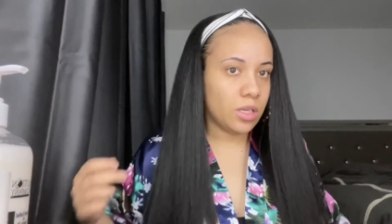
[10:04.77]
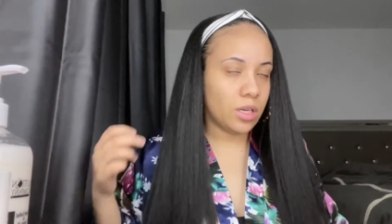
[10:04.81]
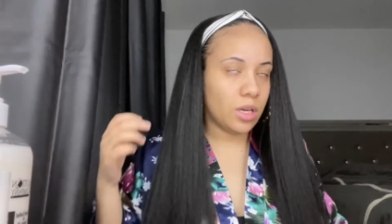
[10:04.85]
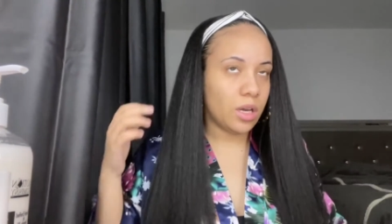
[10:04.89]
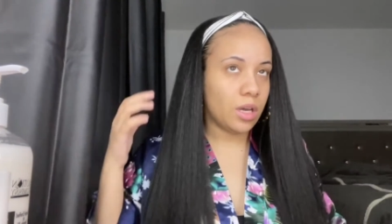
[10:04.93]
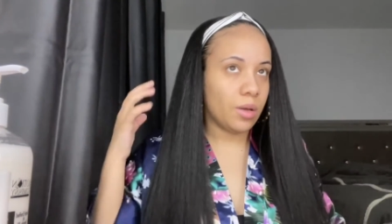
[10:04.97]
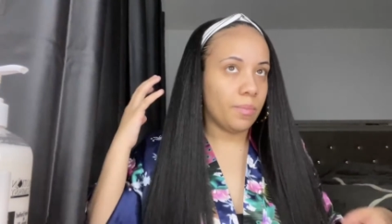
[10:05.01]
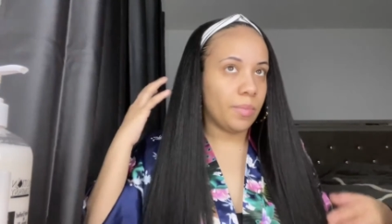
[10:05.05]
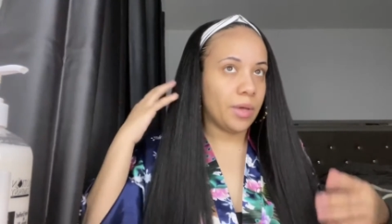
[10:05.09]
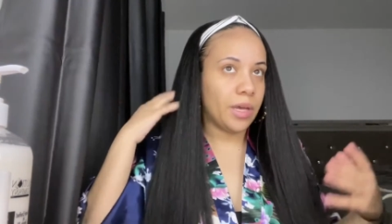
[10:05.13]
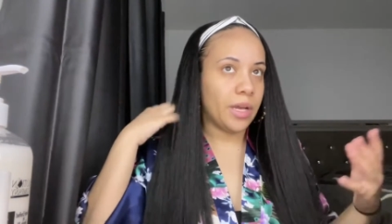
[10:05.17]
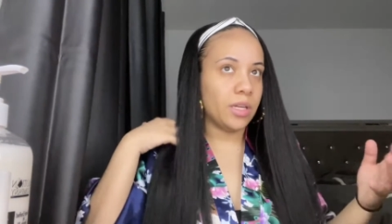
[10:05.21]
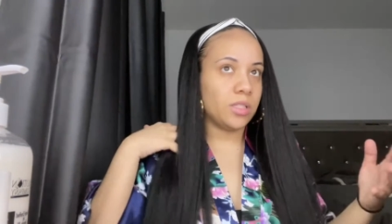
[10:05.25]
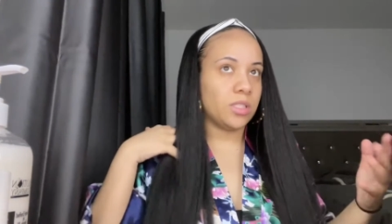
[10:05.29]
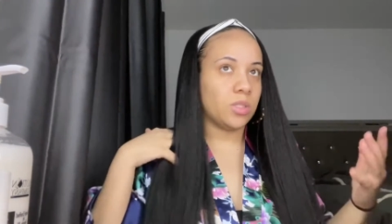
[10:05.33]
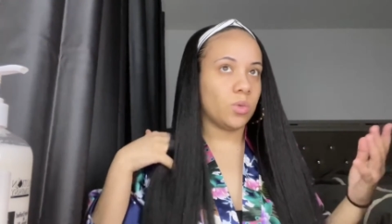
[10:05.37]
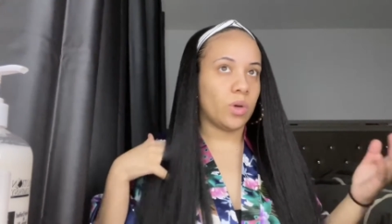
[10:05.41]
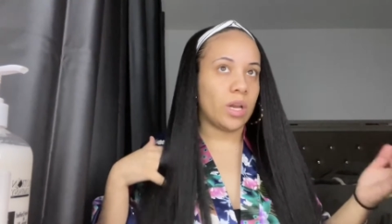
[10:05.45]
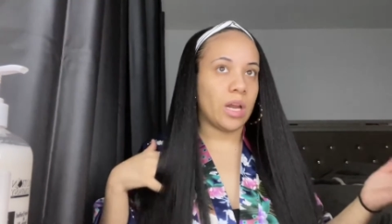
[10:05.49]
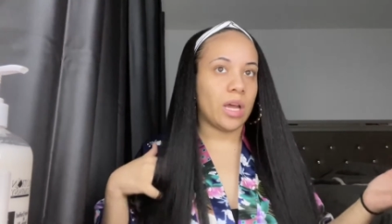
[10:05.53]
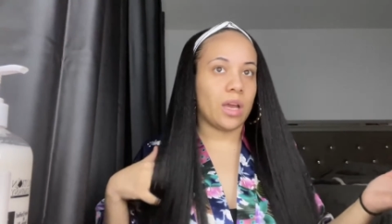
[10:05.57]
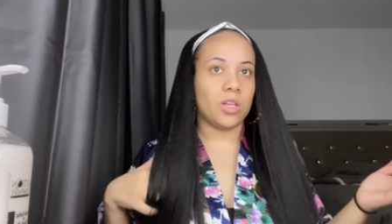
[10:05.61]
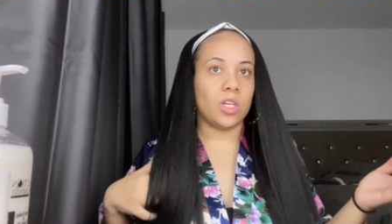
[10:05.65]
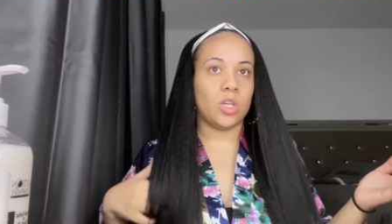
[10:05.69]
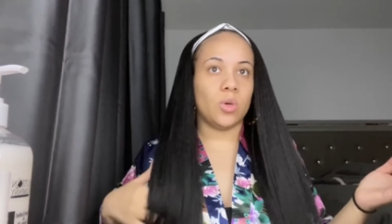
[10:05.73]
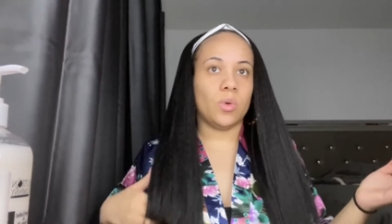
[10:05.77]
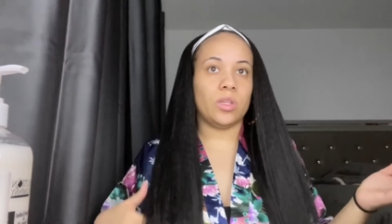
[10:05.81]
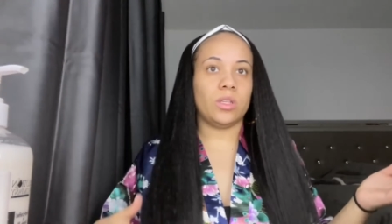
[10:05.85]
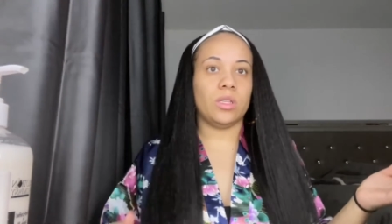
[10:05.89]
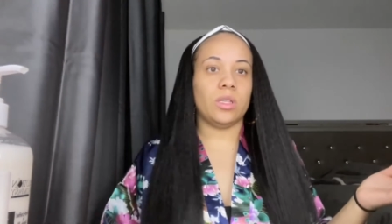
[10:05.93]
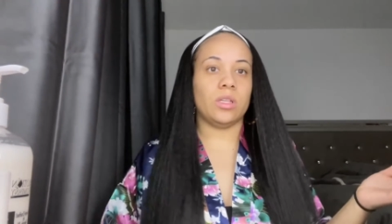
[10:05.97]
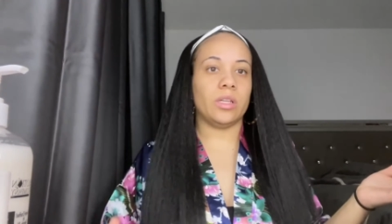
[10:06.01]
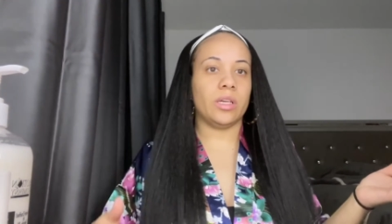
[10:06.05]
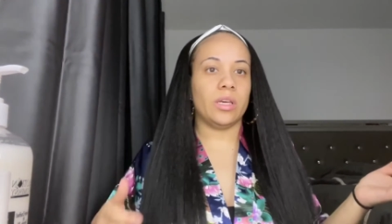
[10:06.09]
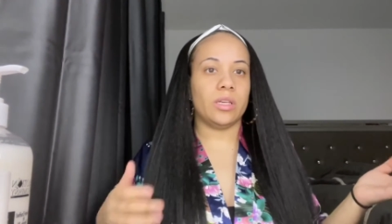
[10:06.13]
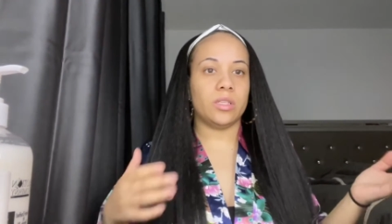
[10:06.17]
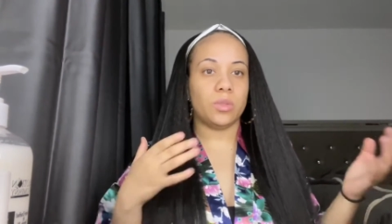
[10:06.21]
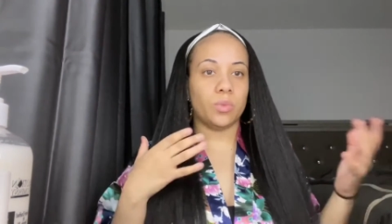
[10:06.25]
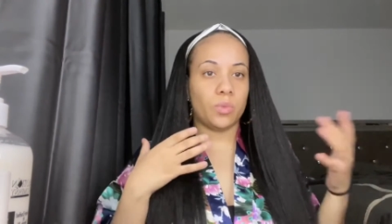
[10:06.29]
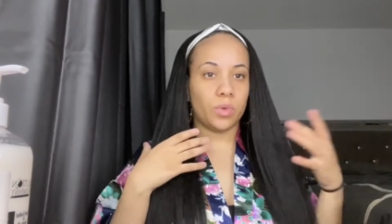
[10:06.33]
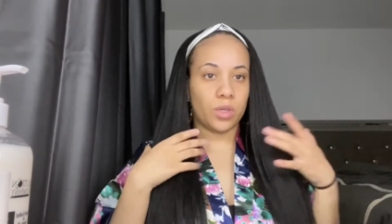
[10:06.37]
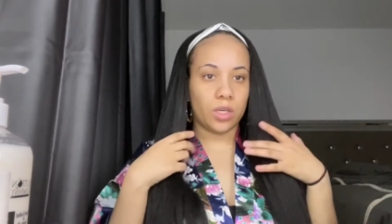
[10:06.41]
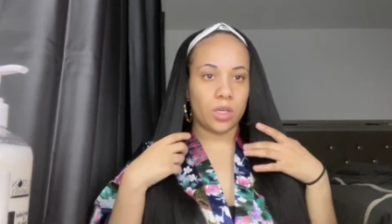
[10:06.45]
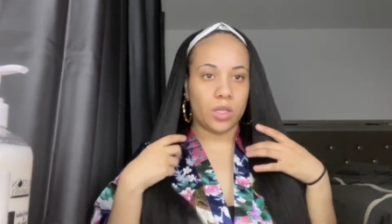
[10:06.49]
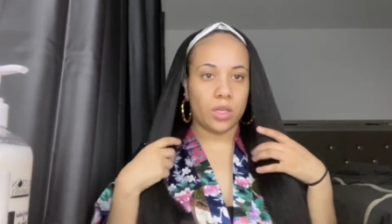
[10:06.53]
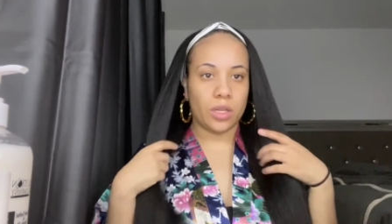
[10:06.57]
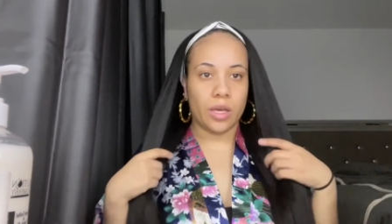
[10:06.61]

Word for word: compared to what I can do with the lace wig.